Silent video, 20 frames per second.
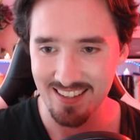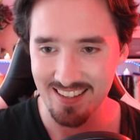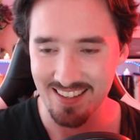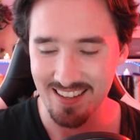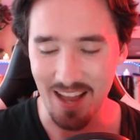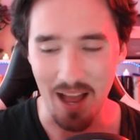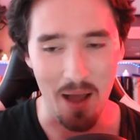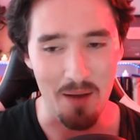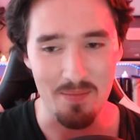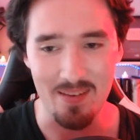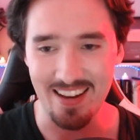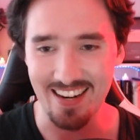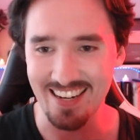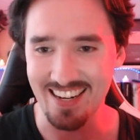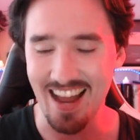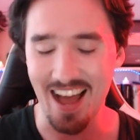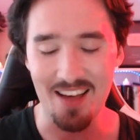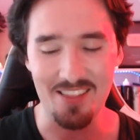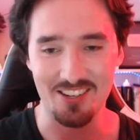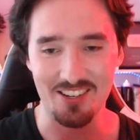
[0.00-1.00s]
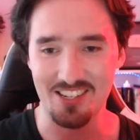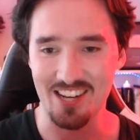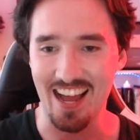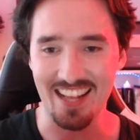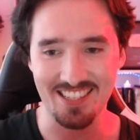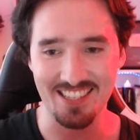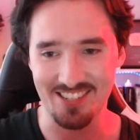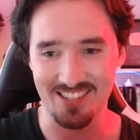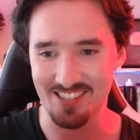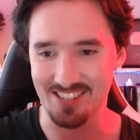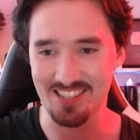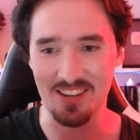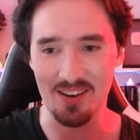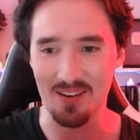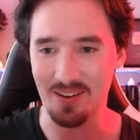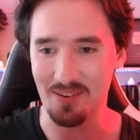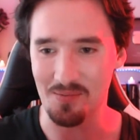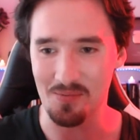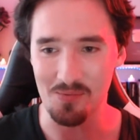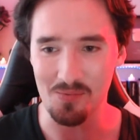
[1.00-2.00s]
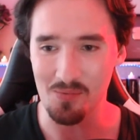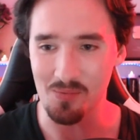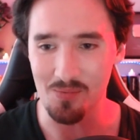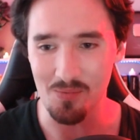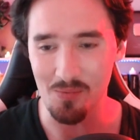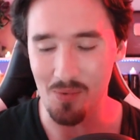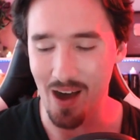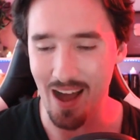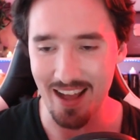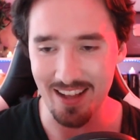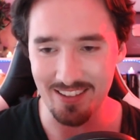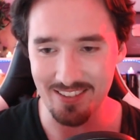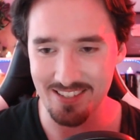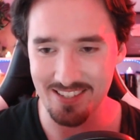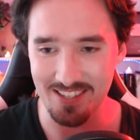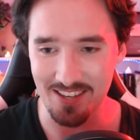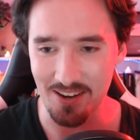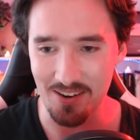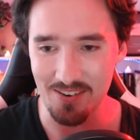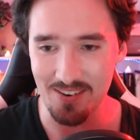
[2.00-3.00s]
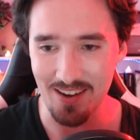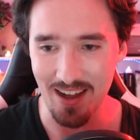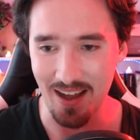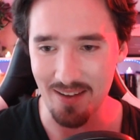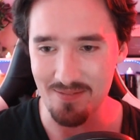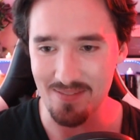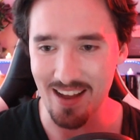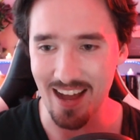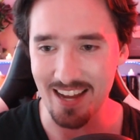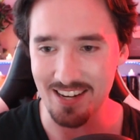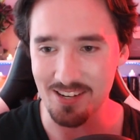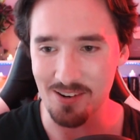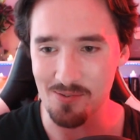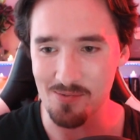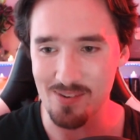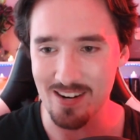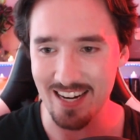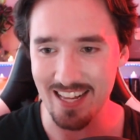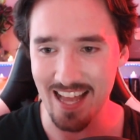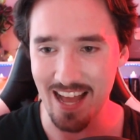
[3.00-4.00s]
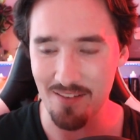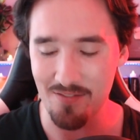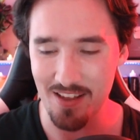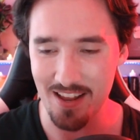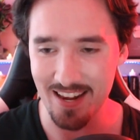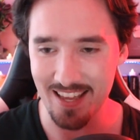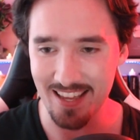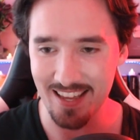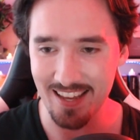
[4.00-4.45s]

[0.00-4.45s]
I mean, now the chat's just going wild, so I don't really have any.